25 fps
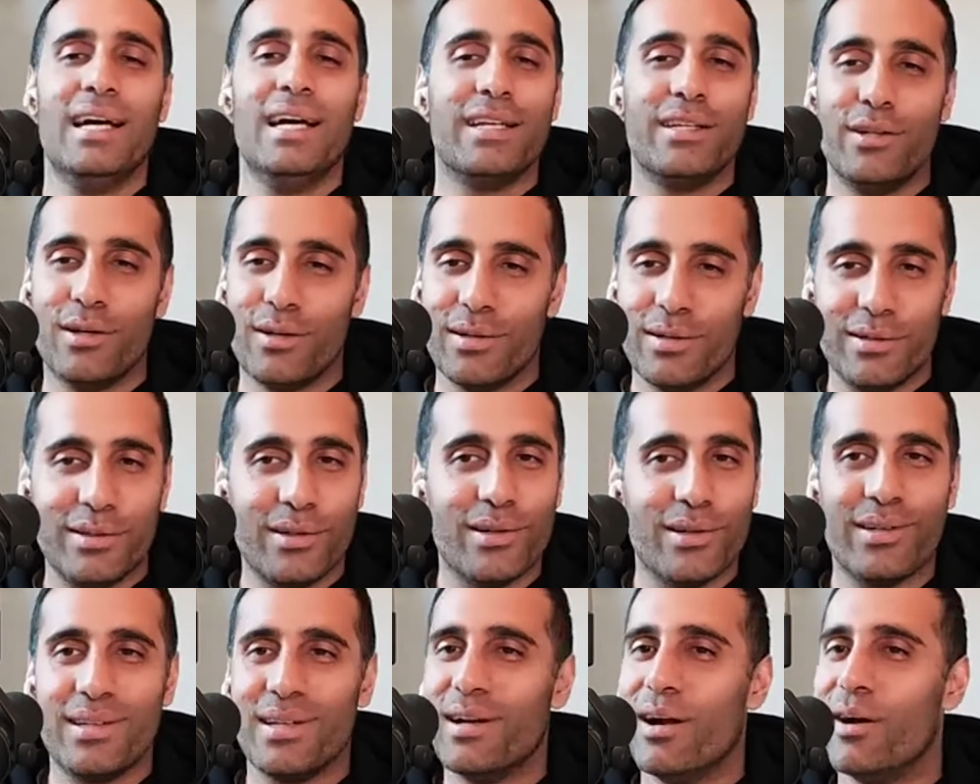You,
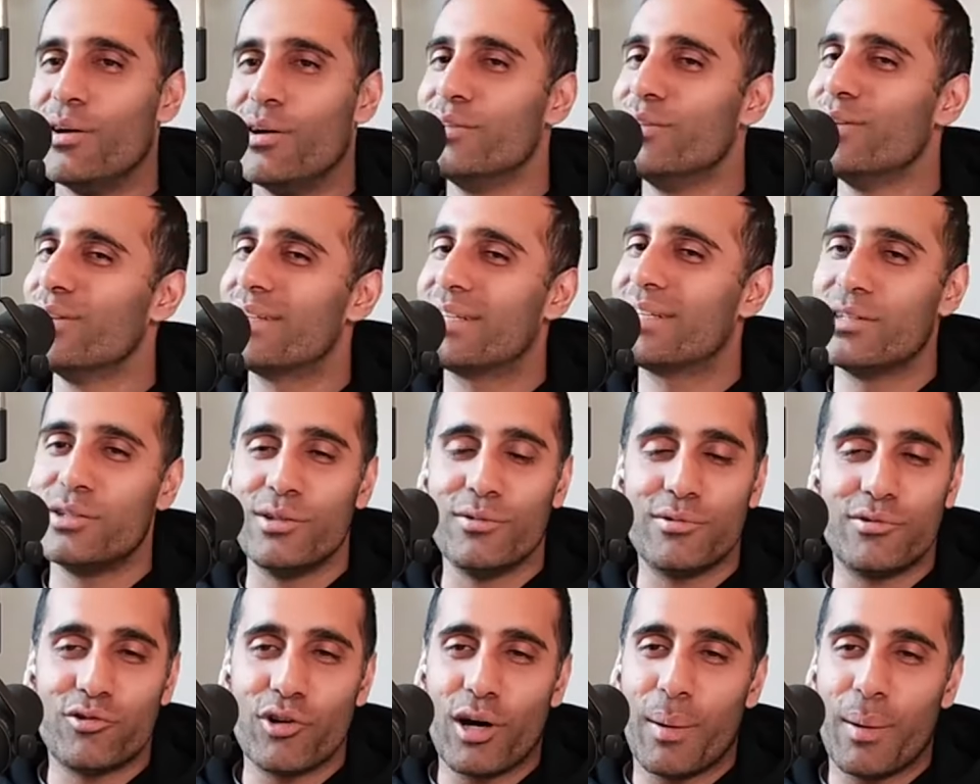you you know you
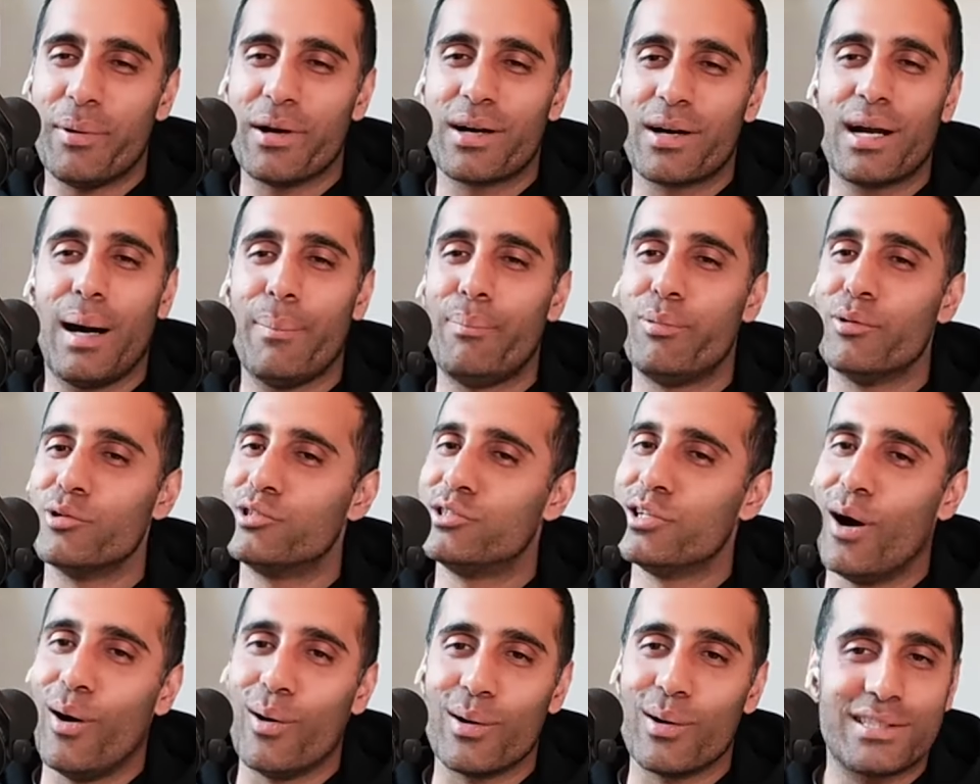you drop a couple
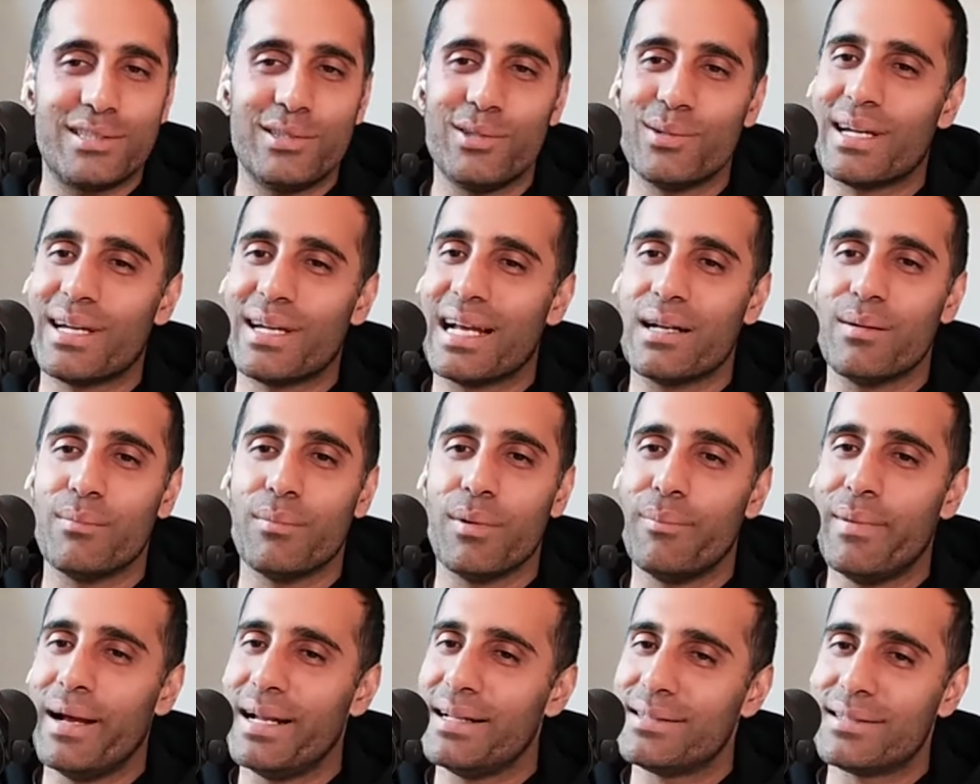jokes you get the
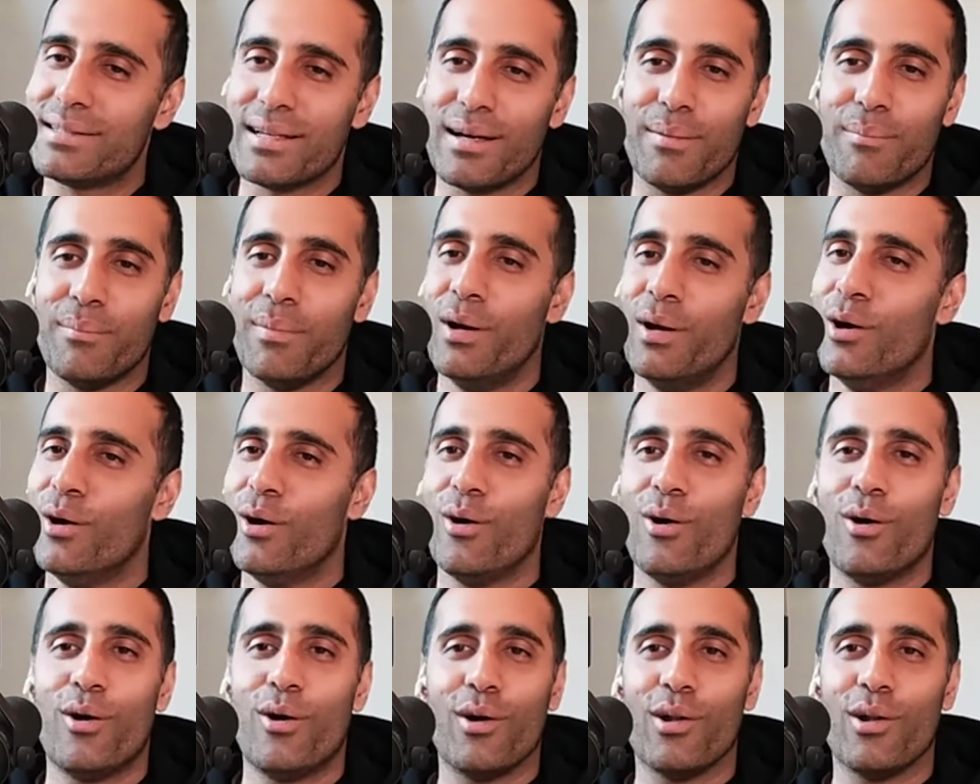momentum
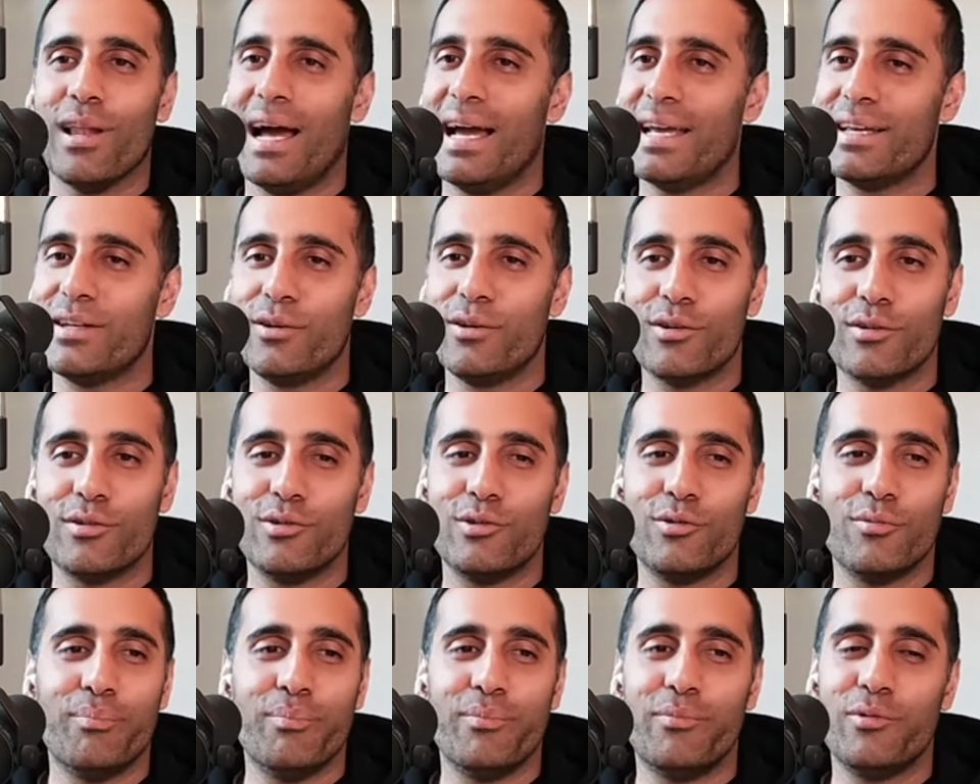or like you're
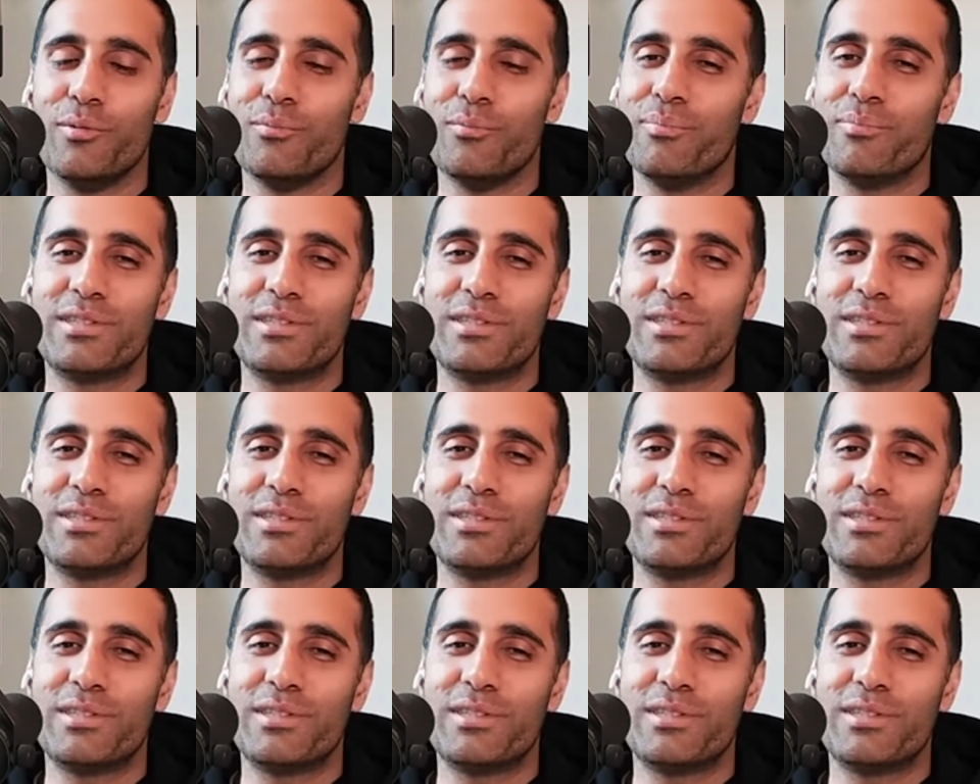you, you